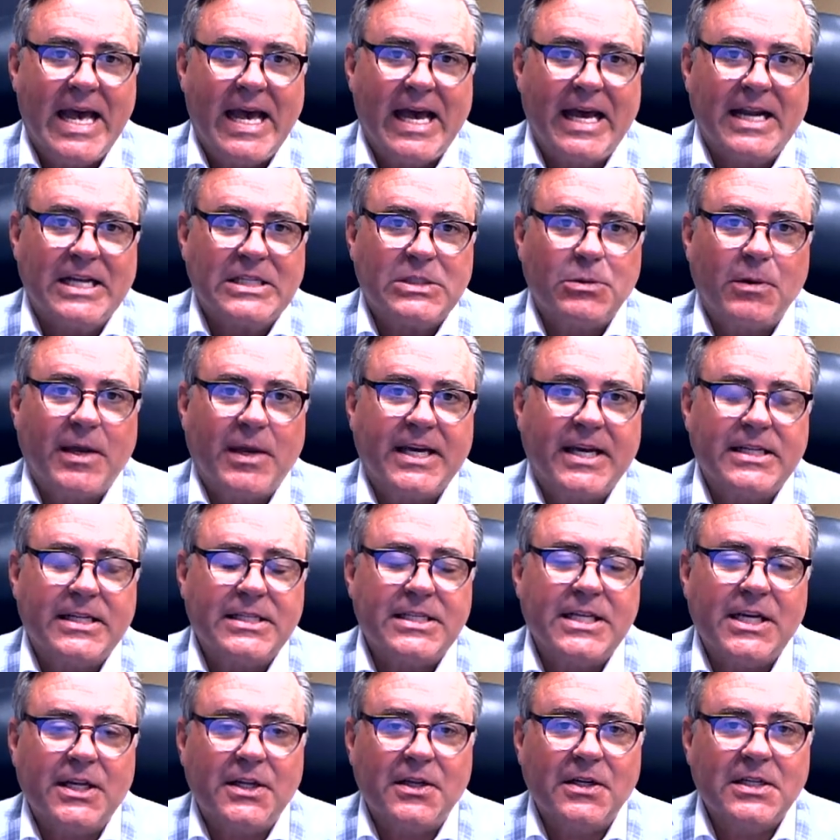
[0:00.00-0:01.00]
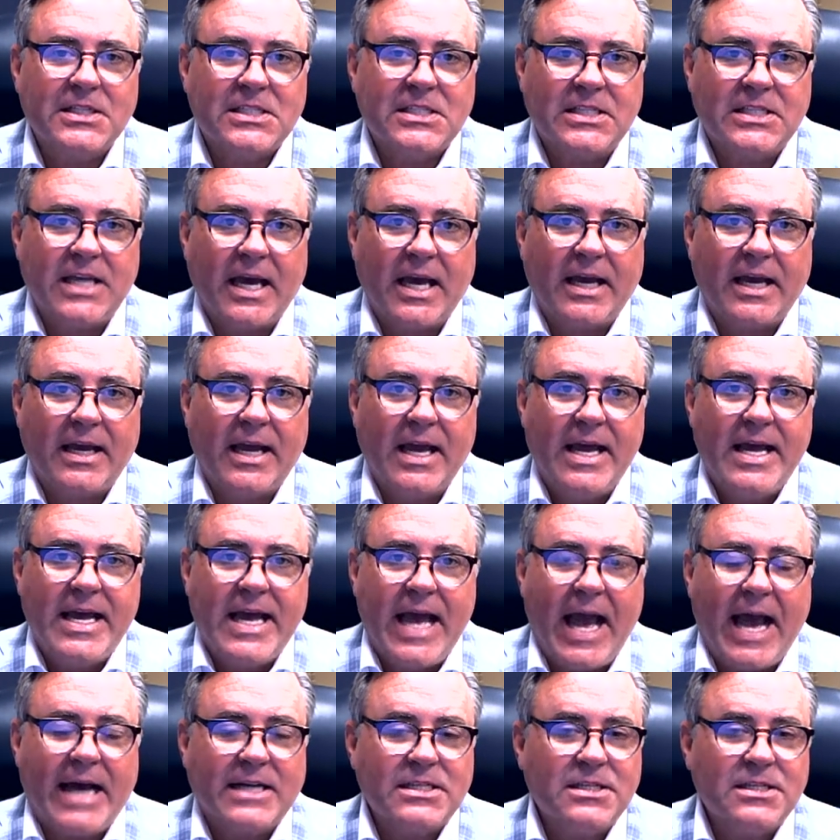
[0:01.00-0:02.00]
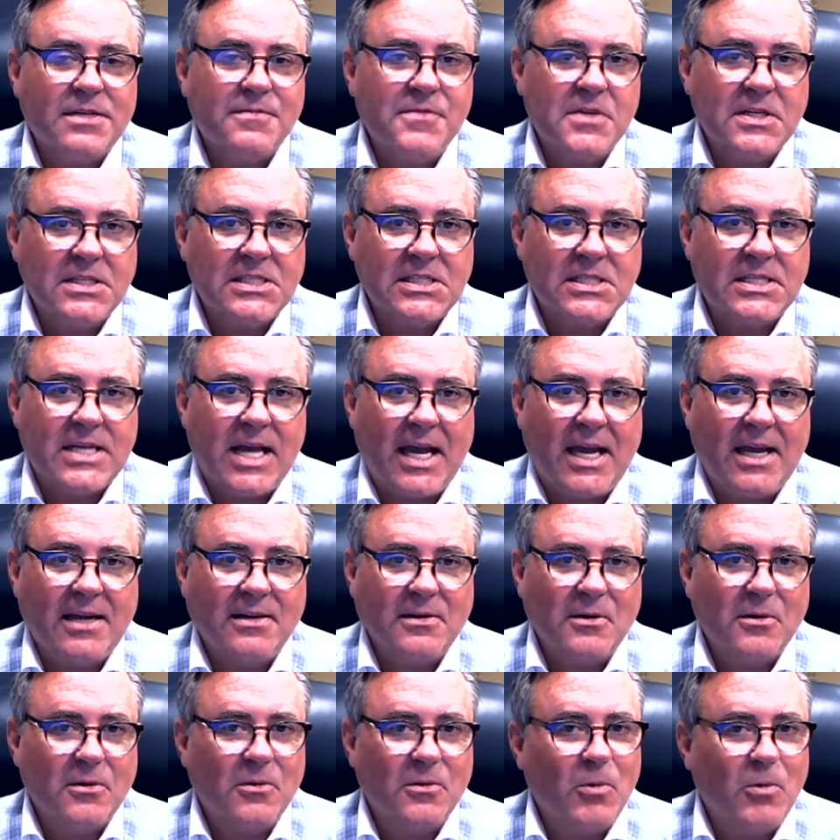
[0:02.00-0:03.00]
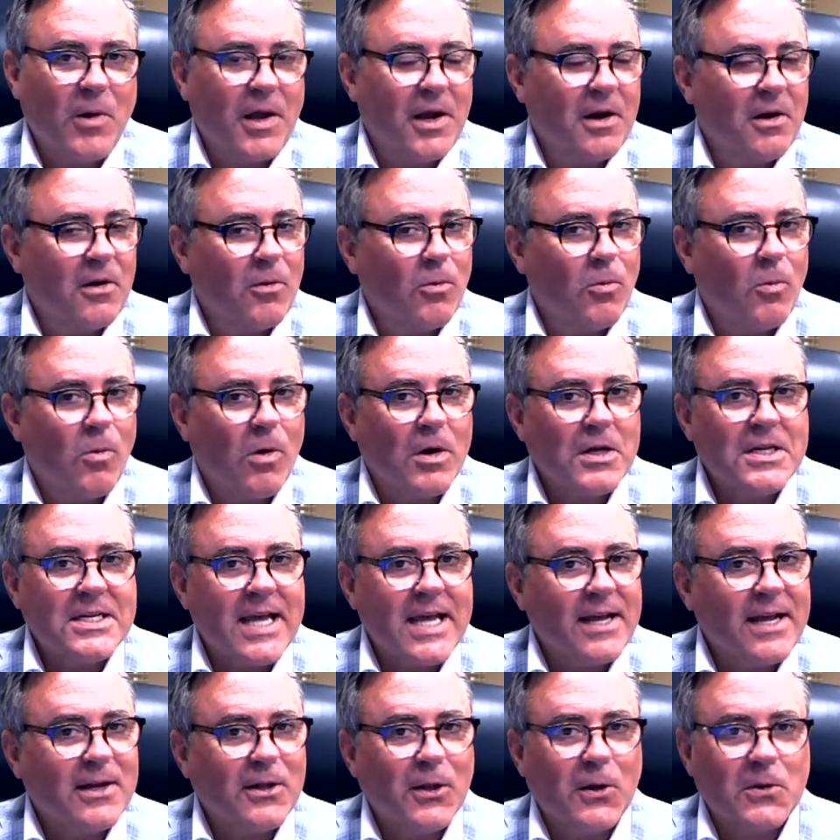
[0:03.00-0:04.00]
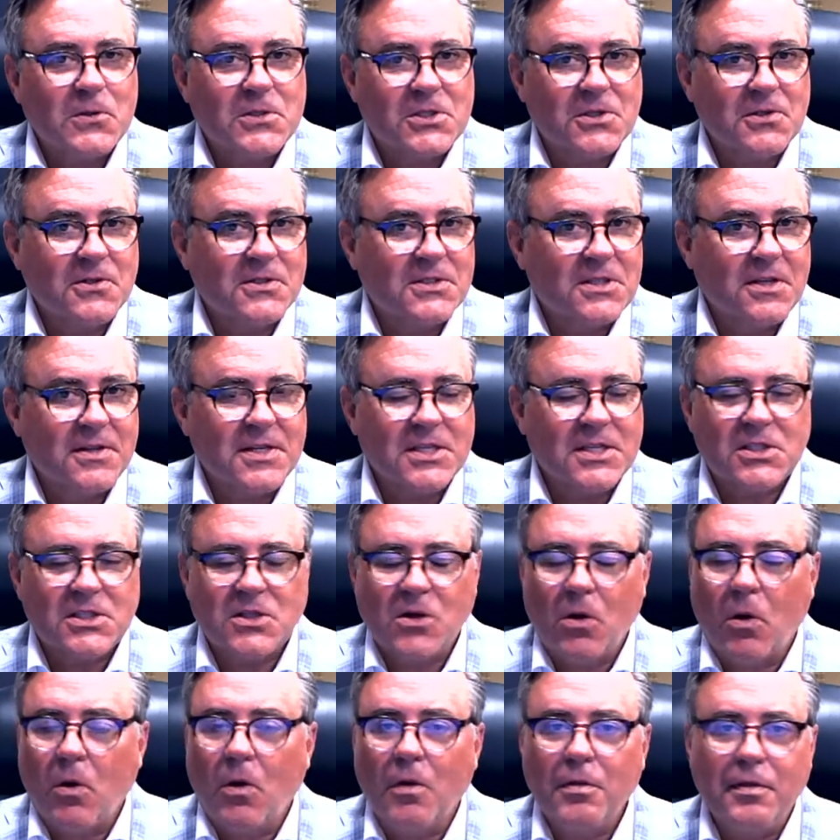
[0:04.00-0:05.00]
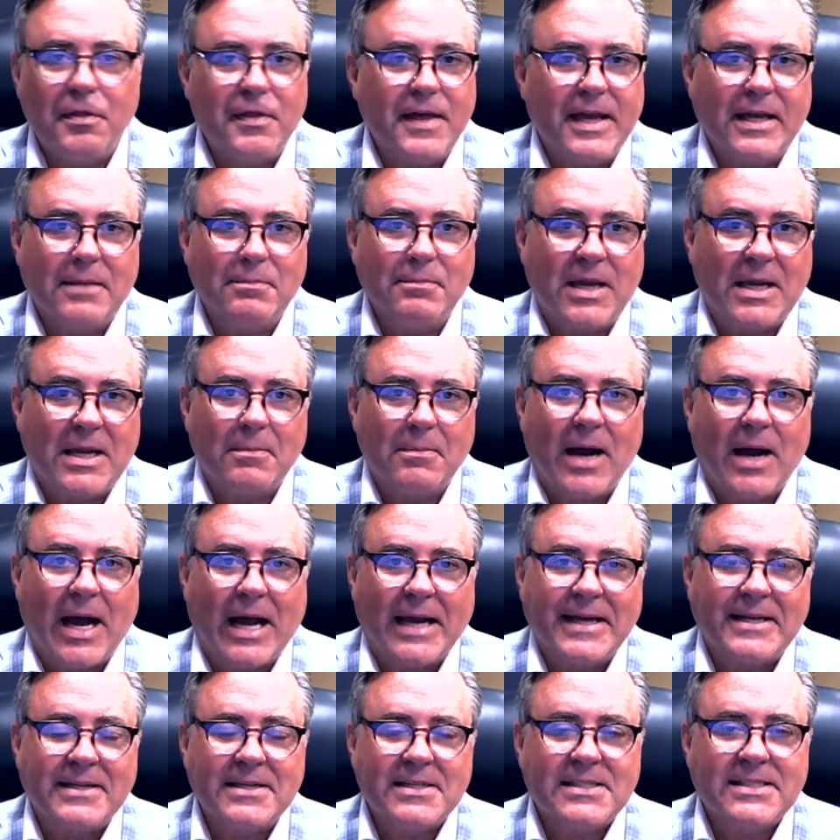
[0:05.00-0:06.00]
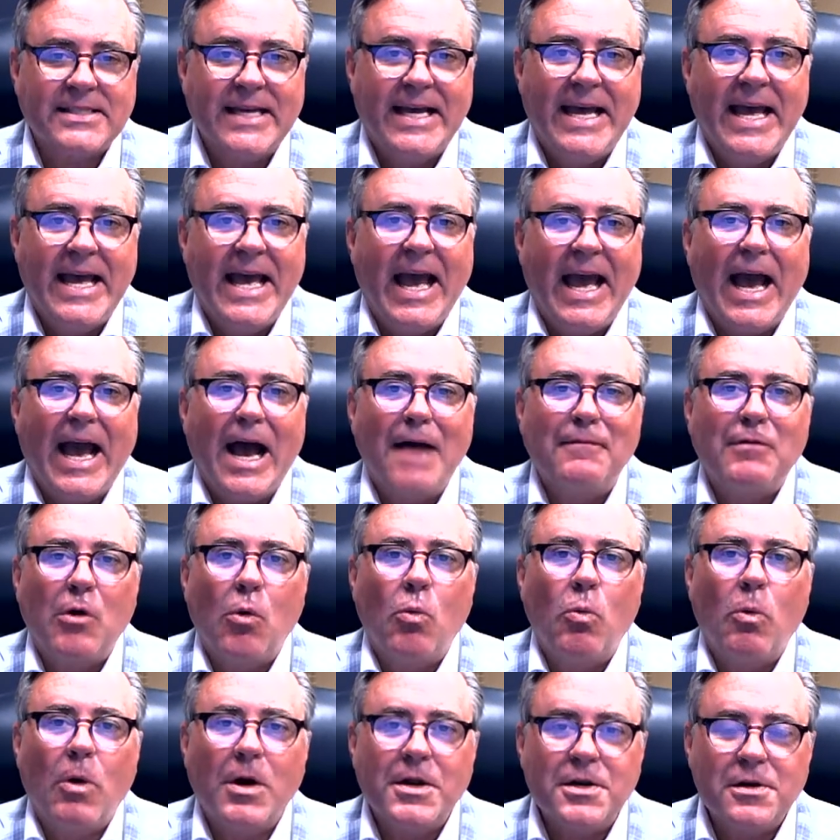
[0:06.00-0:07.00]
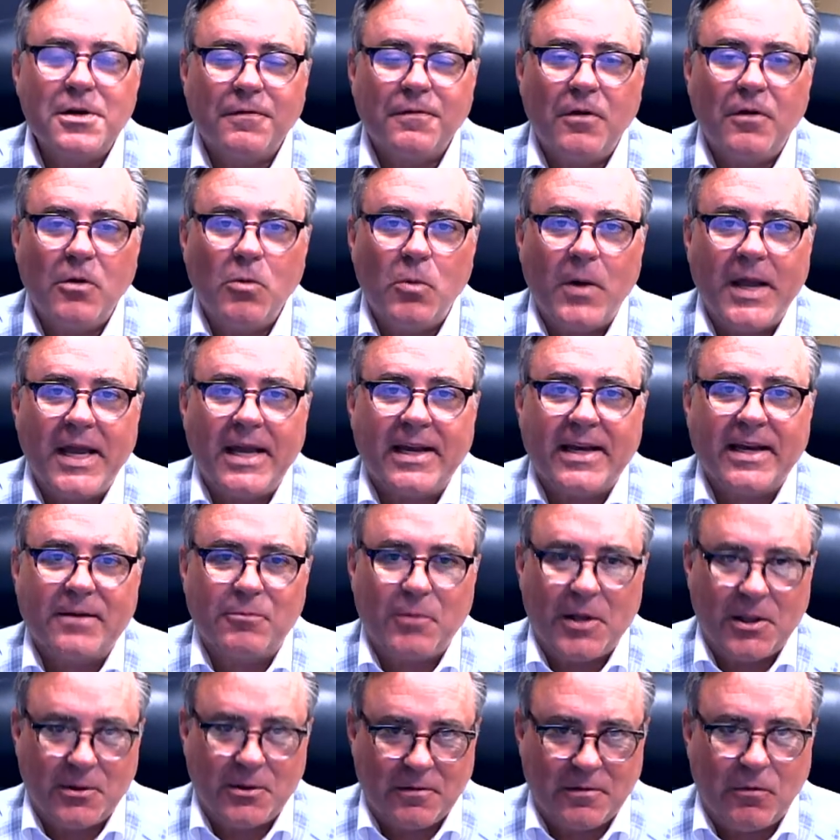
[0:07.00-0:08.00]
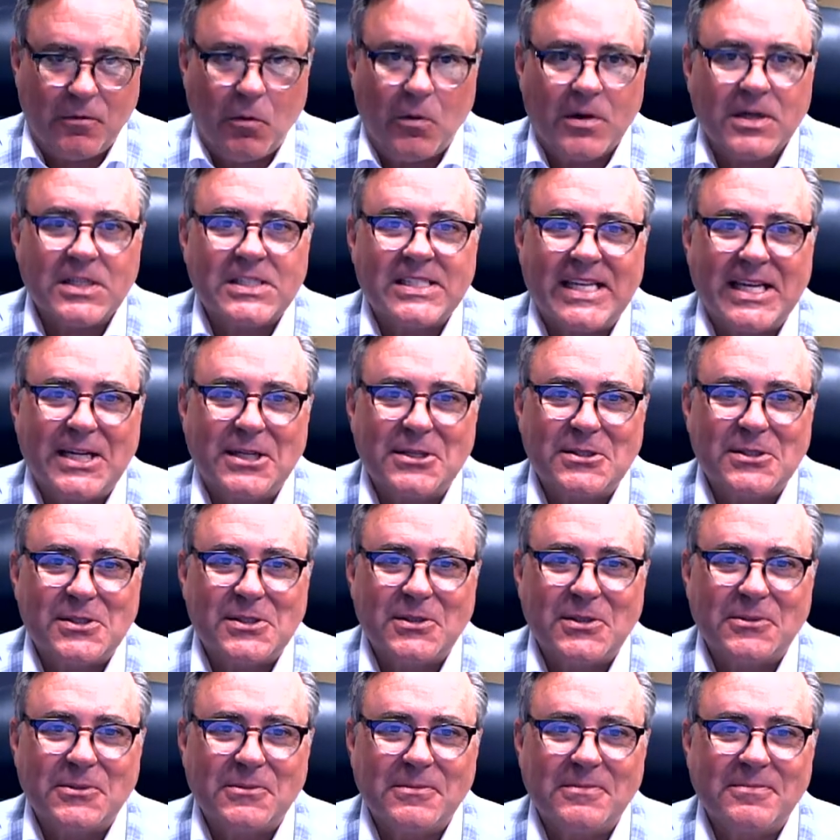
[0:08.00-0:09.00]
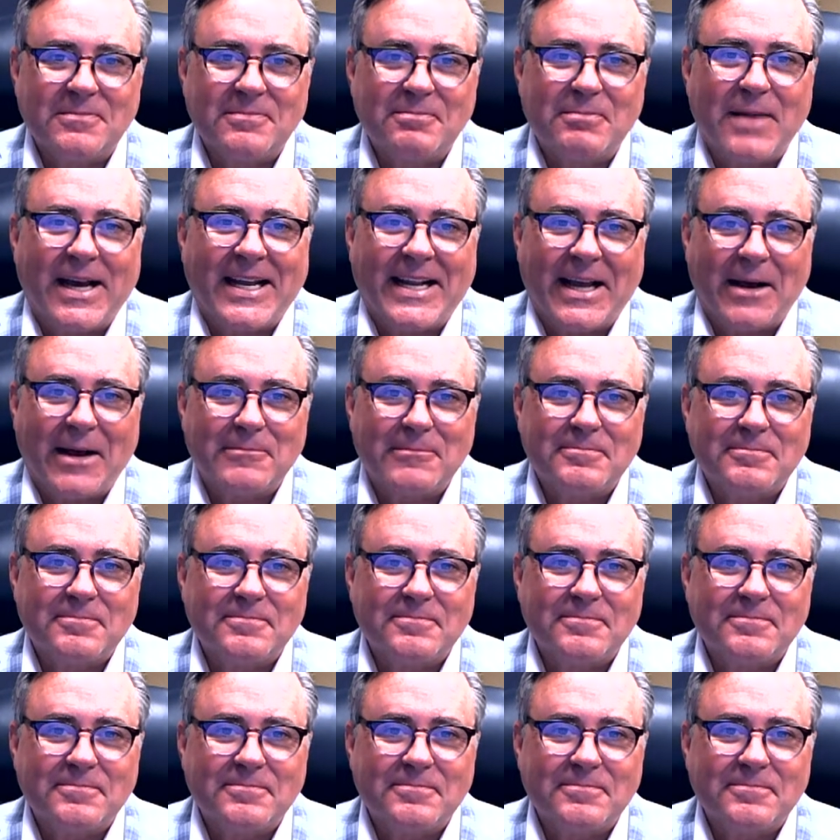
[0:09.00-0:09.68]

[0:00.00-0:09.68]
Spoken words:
And as we continue to say, as of this date, we are one day closer to this whole thing being behind us. Have a wonderful week, and we look forward to seeing you soon. Bye now.